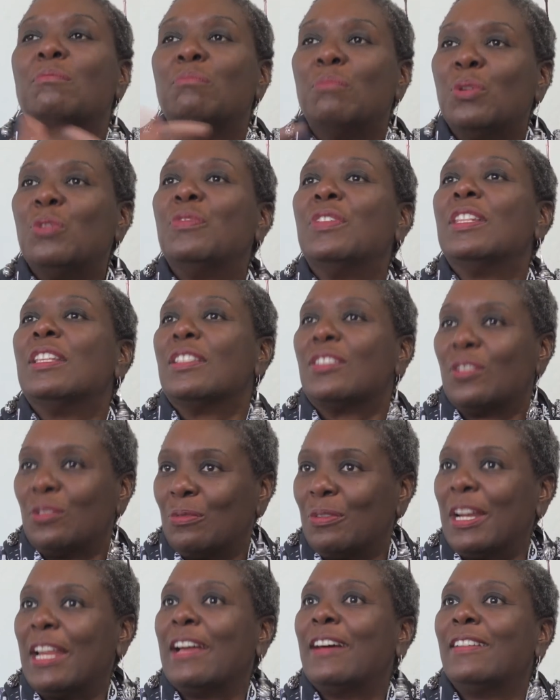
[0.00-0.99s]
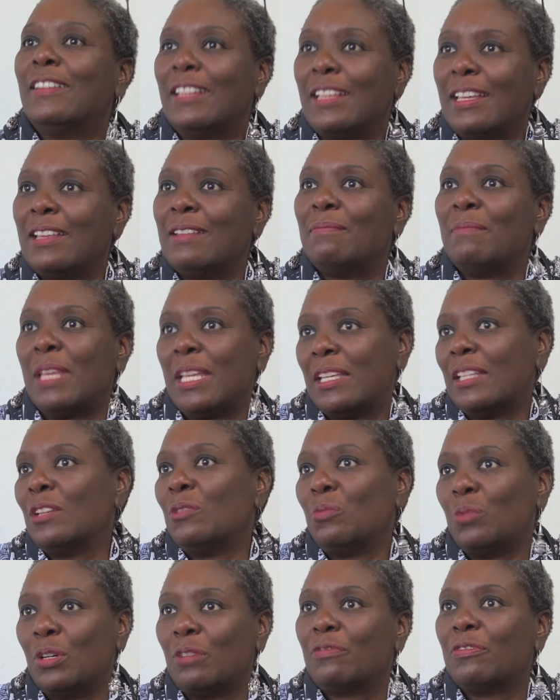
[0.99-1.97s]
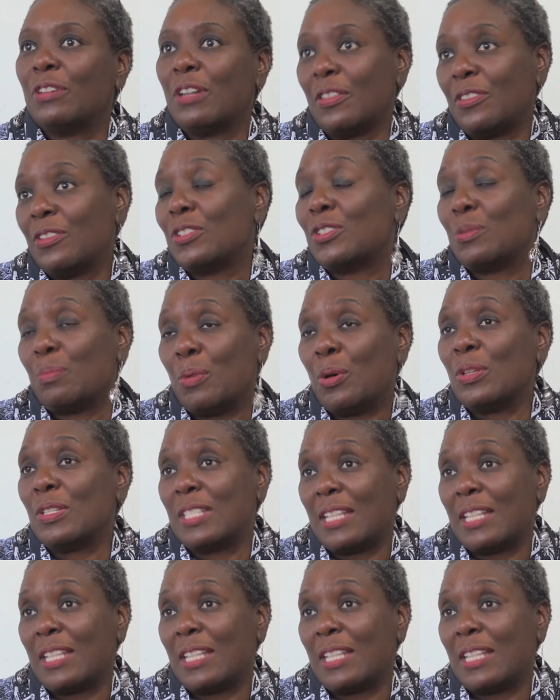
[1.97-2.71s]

moving this around and making it work for other small